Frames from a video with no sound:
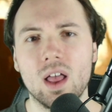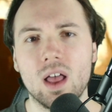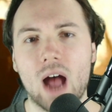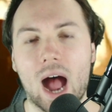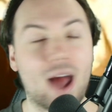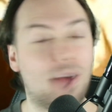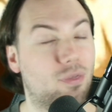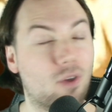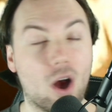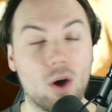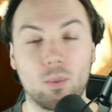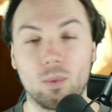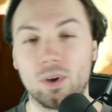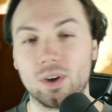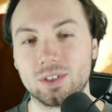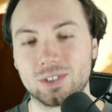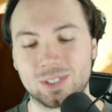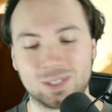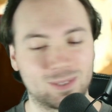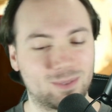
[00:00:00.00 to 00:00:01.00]
I thought
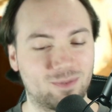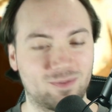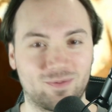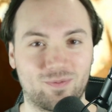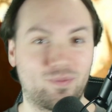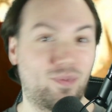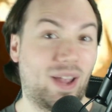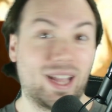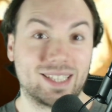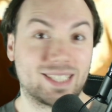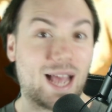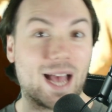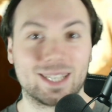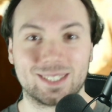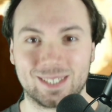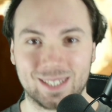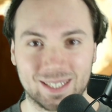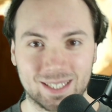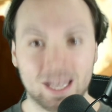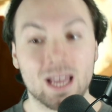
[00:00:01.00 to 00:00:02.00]
was
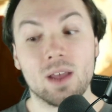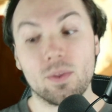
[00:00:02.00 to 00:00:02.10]
fantastic.